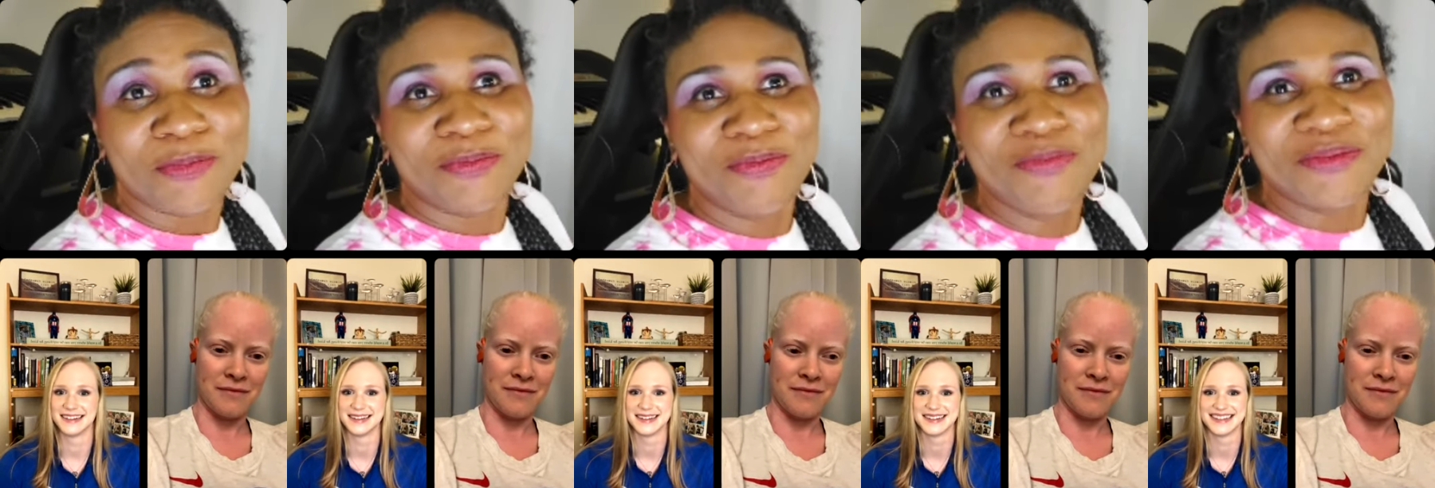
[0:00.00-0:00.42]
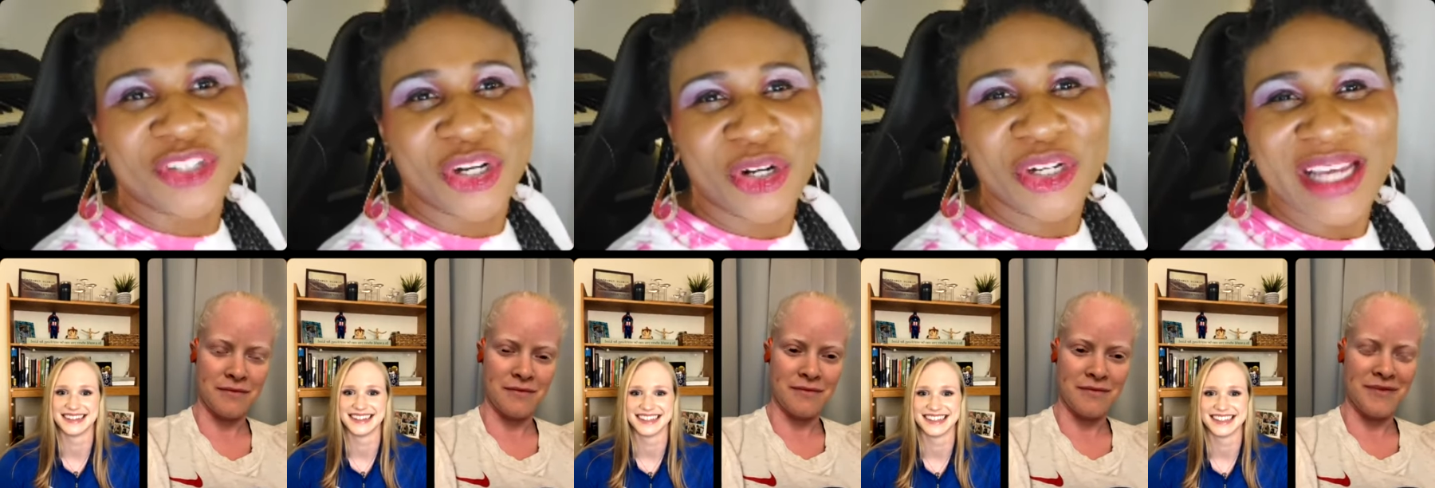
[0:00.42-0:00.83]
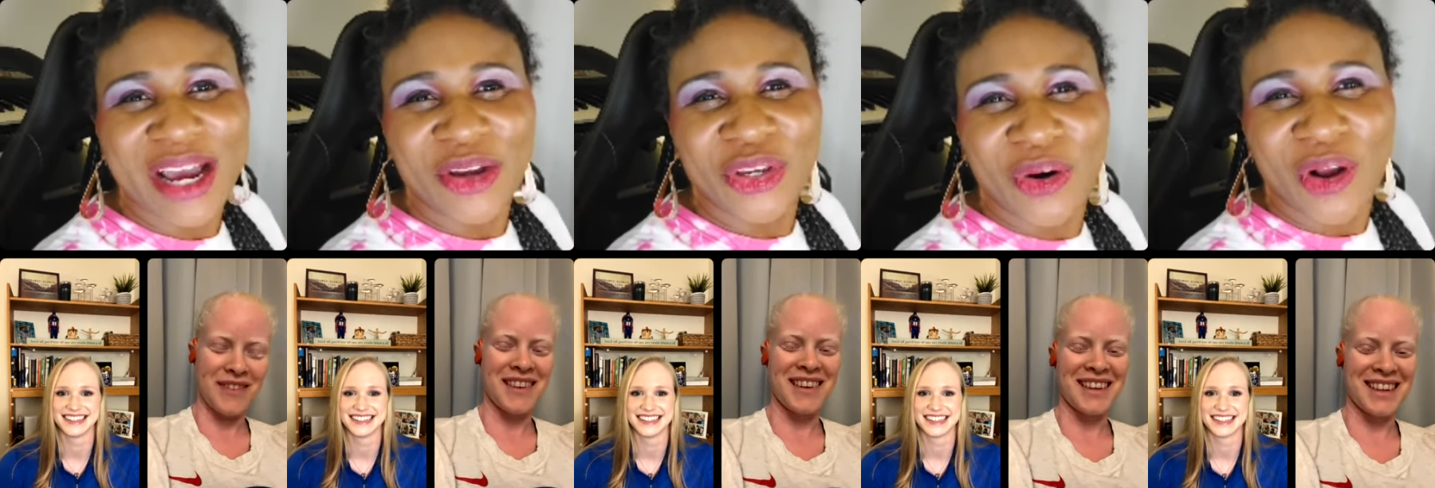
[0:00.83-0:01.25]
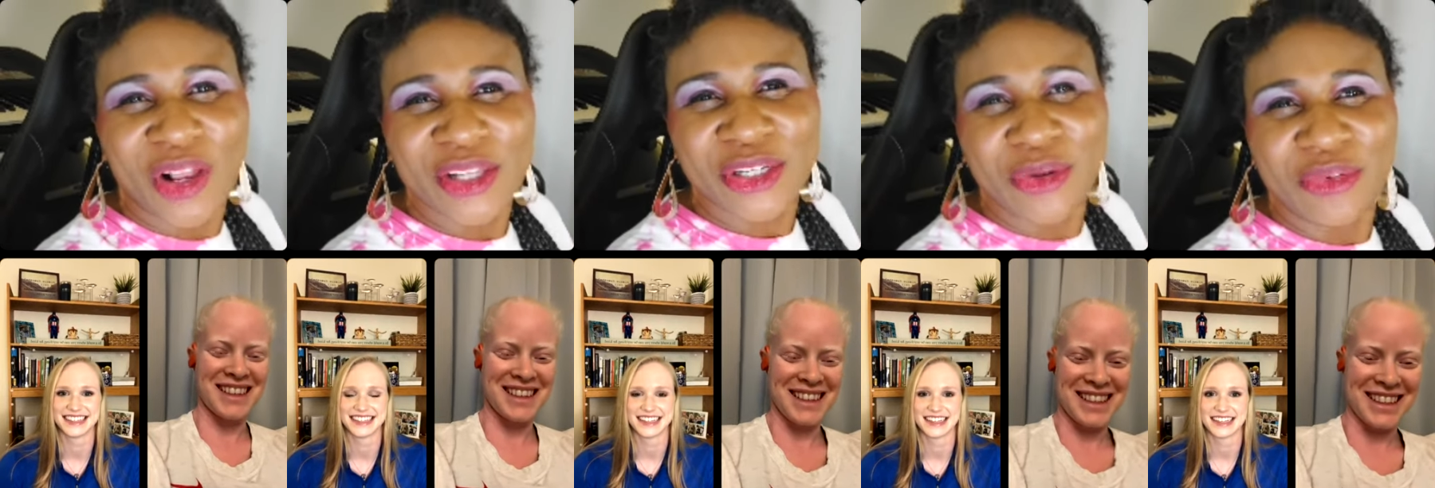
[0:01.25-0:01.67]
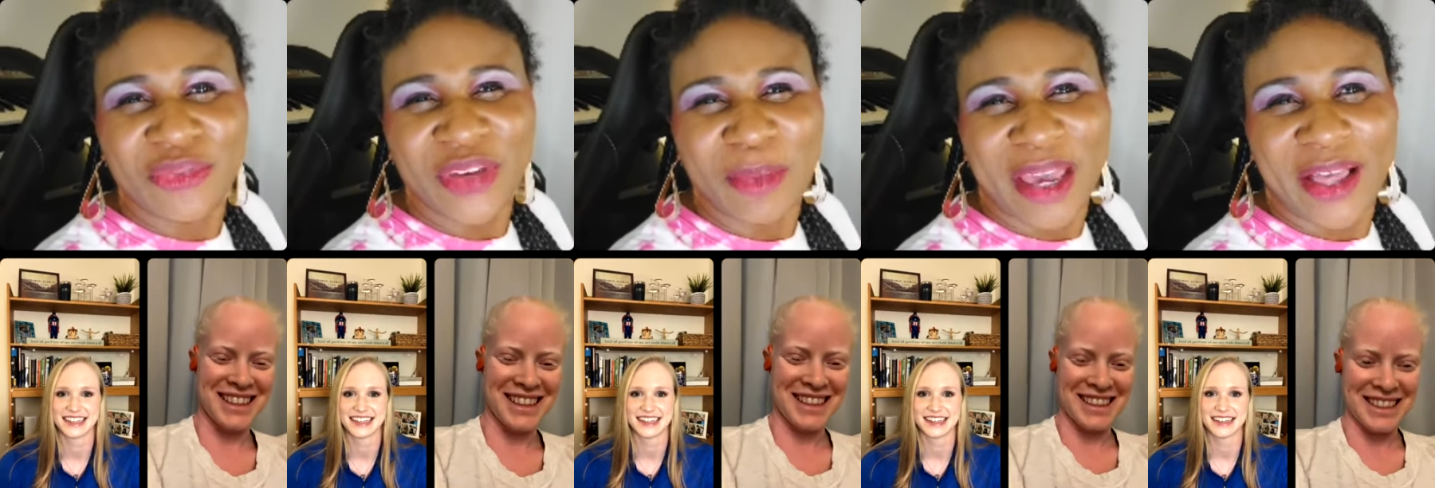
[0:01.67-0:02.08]
Speaker 1: turns out you're also
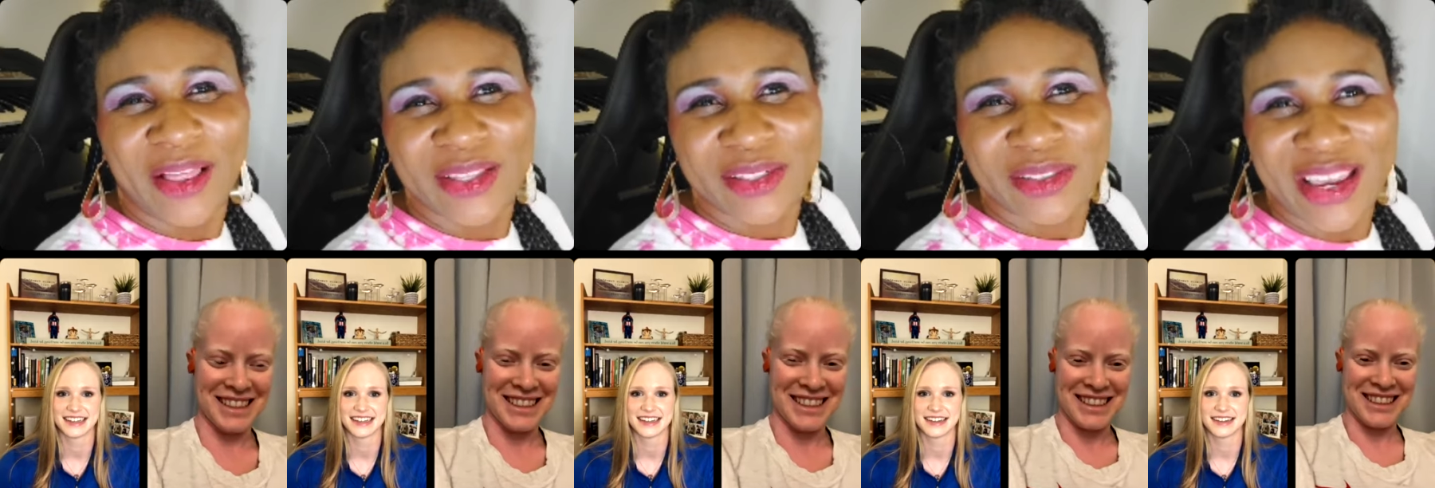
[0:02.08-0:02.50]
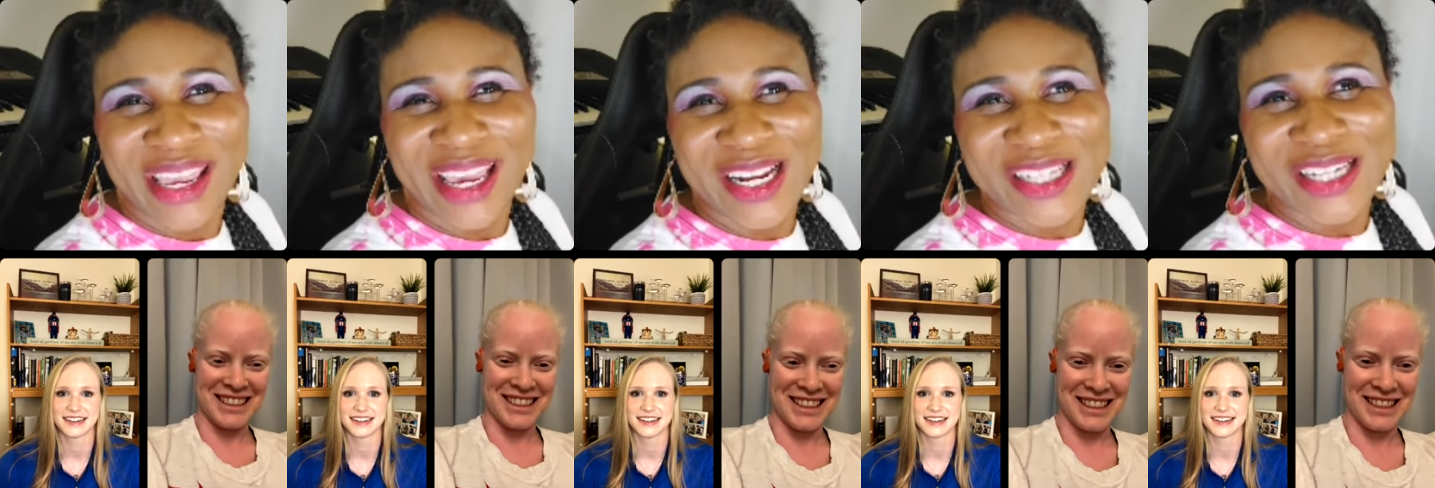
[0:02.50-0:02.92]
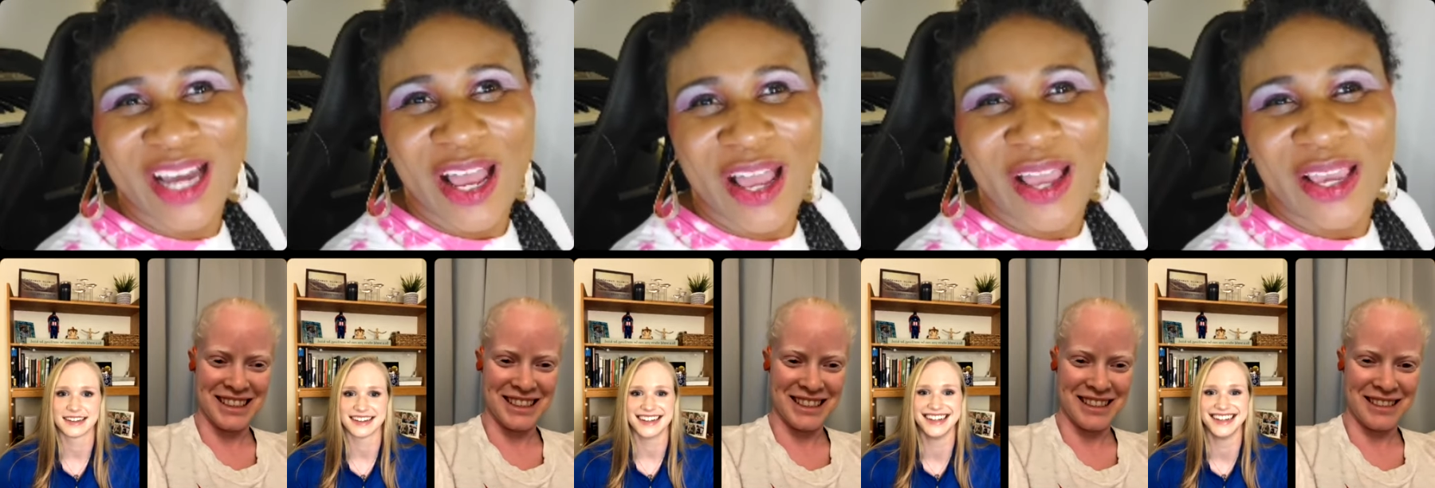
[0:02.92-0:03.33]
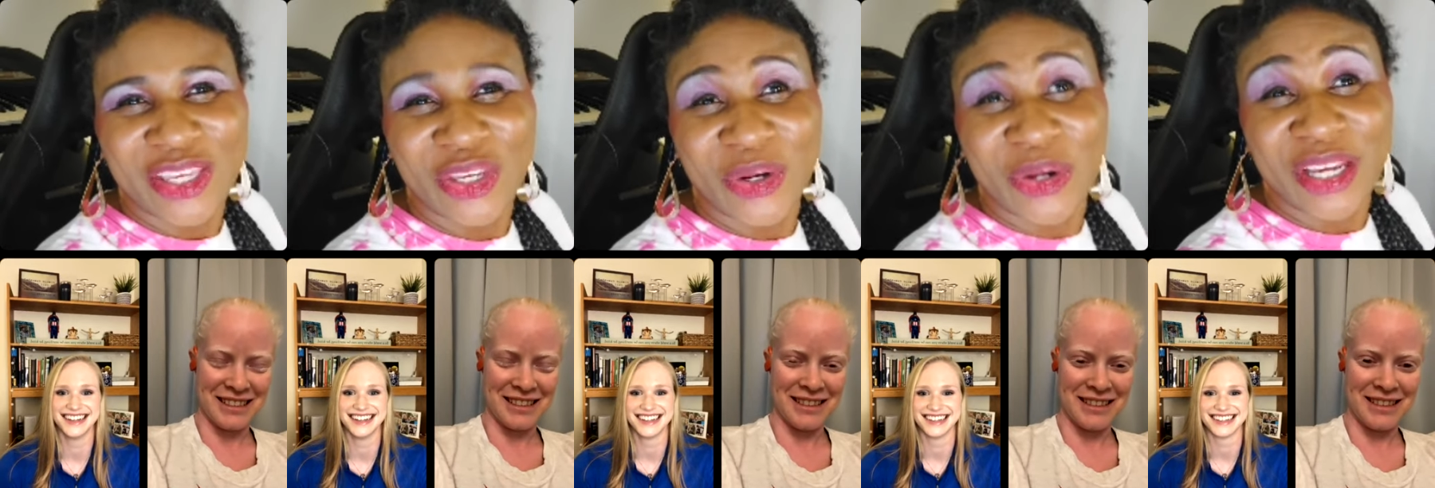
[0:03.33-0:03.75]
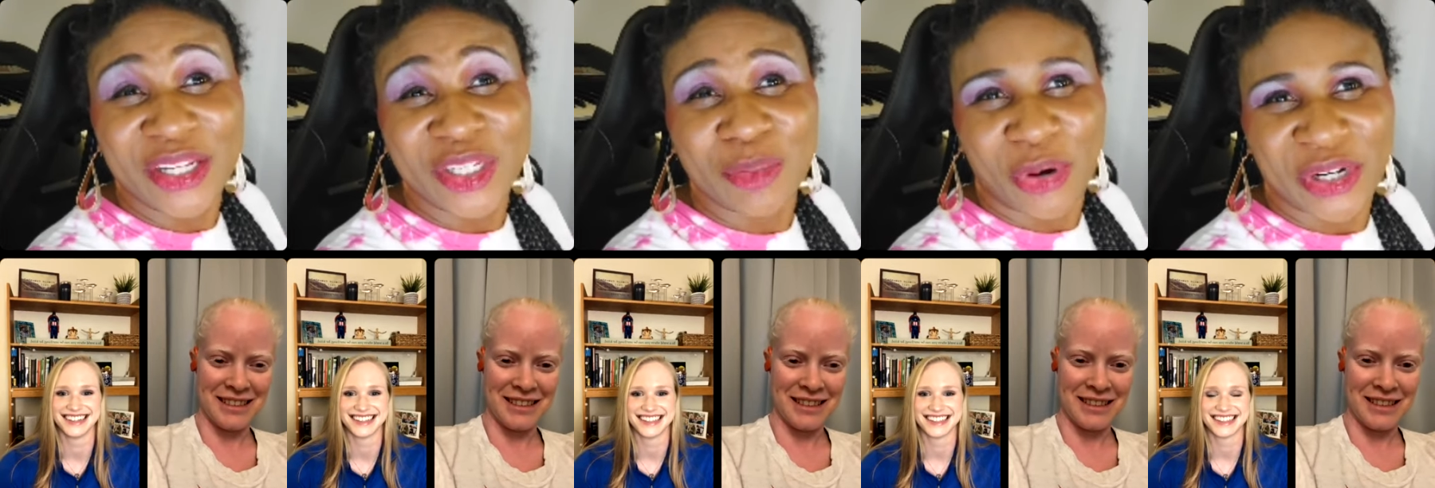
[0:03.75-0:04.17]
female and uh, you're
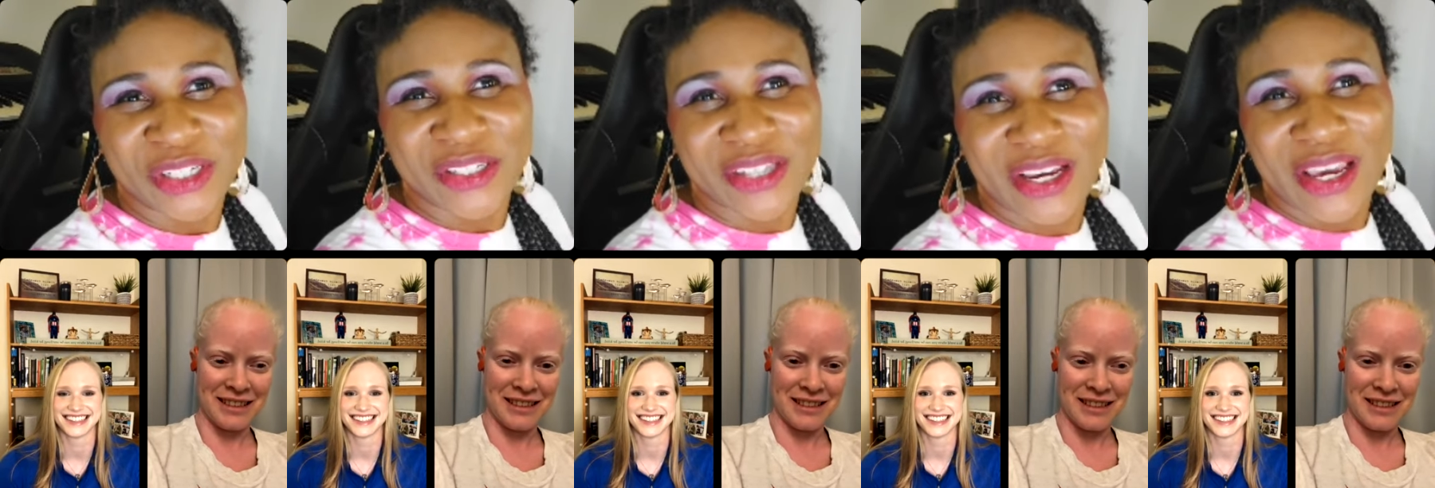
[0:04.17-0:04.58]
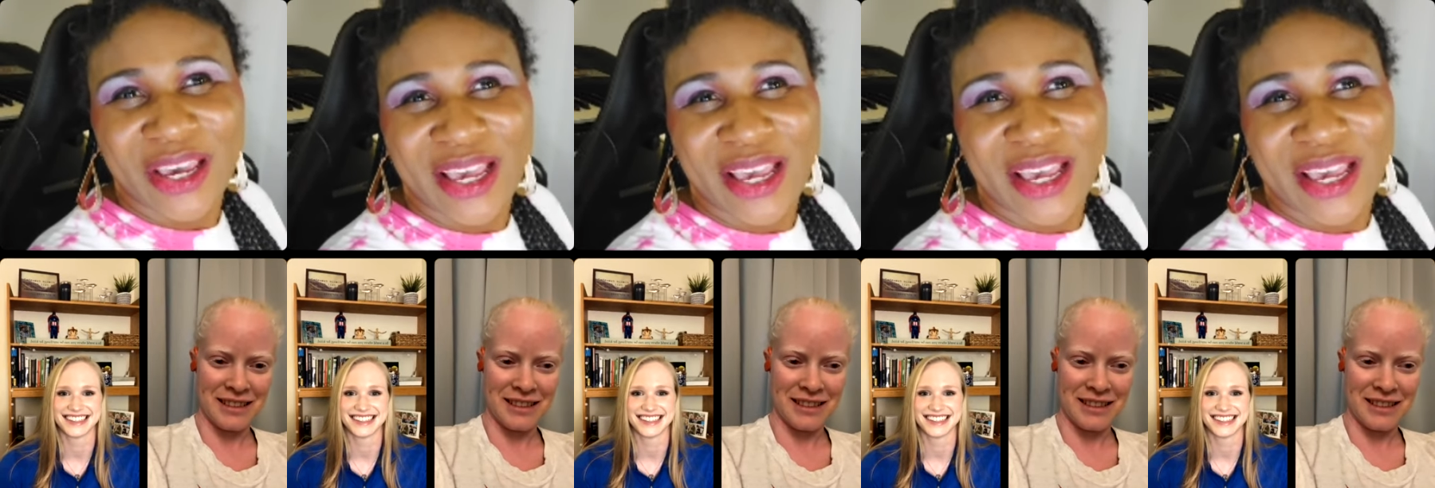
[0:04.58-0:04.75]
in sports.